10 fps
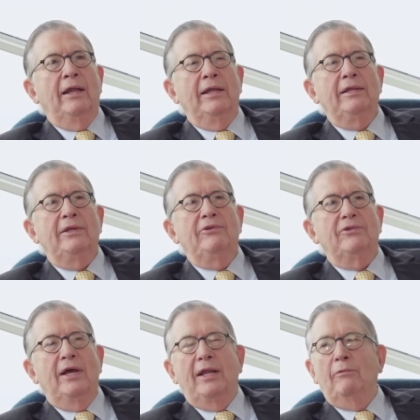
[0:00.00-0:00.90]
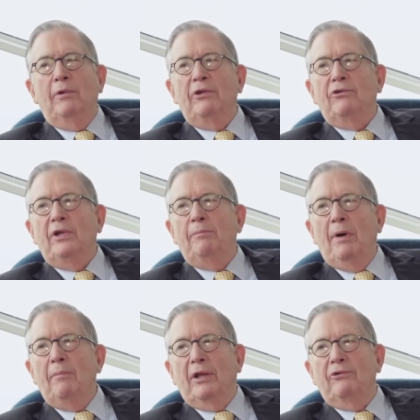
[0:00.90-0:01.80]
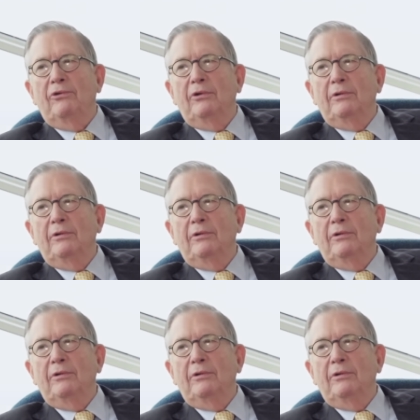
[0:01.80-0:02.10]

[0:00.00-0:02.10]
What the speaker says: lengthy study which he published